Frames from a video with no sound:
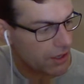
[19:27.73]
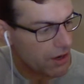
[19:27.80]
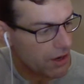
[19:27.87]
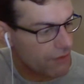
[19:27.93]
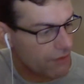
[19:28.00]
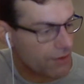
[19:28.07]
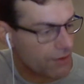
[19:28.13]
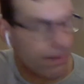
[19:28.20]

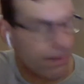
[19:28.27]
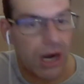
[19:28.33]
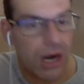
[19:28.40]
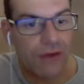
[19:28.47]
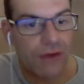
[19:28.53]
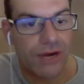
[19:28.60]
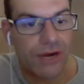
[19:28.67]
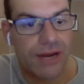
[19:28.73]
for a
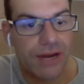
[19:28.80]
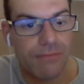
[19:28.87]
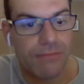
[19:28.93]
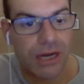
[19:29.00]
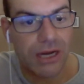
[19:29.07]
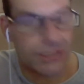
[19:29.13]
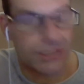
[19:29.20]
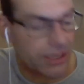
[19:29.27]
parkrun
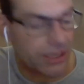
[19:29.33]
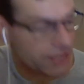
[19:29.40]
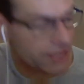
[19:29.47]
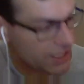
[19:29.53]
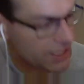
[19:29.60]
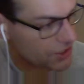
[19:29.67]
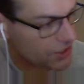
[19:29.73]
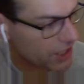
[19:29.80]
milestone
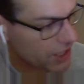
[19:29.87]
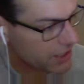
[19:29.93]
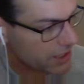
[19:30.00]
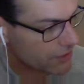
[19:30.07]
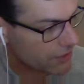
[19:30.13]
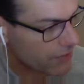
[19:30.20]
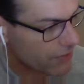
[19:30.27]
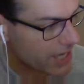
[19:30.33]
t-shirt?
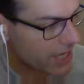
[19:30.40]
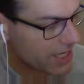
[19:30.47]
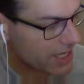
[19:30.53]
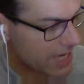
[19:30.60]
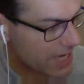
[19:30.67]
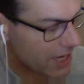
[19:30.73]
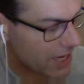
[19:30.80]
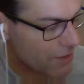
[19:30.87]
Red,
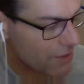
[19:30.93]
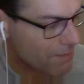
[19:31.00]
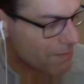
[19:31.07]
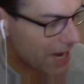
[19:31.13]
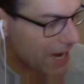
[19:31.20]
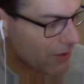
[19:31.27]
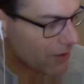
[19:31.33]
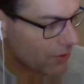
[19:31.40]
yellow,
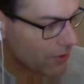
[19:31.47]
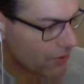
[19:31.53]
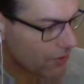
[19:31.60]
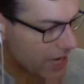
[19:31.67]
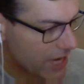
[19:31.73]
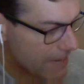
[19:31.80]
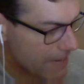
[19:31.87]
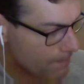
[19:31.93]
black, or
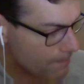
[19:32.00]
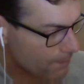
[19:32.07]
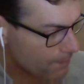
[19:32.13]
green?